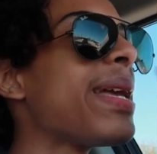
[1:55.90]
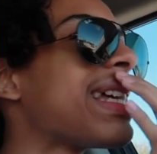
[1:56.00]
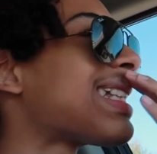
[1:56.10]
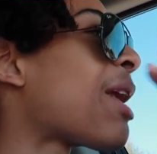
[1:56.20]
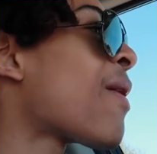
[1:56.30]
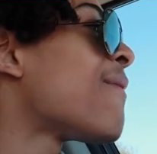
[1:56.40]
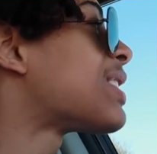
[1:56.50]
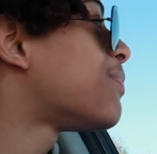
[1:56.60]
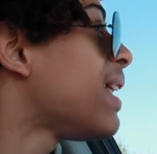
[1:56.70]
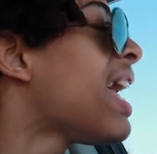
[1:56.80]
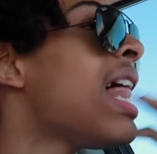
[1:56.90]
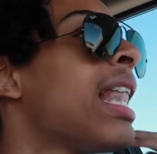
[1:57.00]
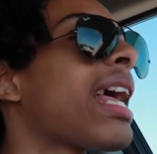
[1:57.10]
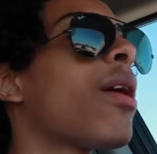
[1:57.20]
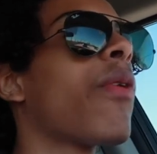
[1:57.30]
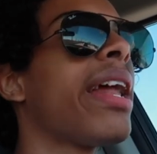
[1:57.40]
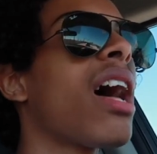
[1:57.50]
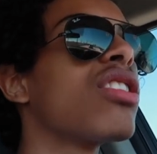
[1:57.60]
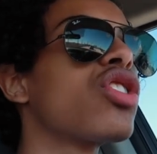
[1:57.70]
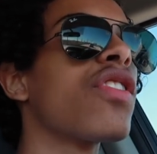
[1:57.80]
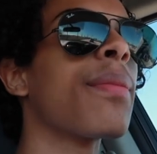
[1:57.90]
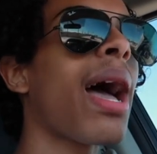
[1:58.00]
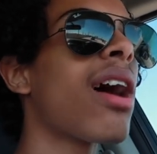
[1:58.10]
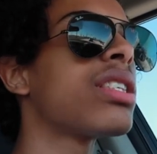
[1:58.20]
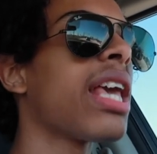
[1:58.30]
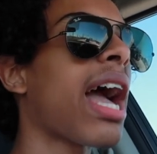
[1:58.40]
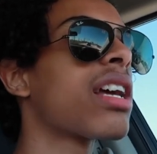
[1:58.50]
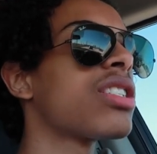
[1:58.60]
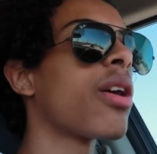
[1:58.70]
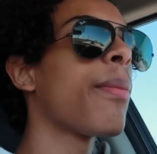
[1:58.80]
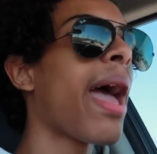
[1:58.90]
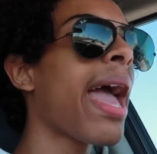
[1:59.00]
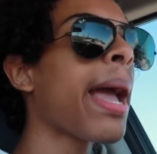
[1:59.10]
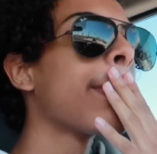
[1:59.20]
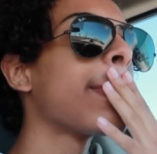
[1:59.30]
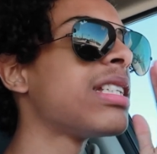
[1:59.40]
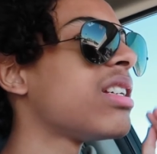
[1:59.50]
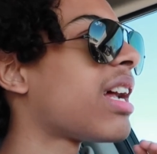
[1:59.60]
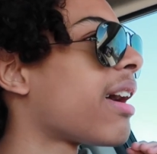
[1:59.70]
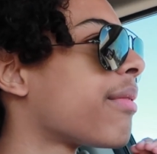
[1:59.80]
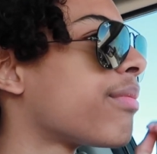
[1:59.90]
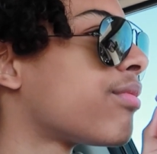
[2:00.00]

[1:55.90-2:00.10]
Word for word: because I don't have a split. Like, I'm right down the street from my house. Yeah, I could turn back. Should I?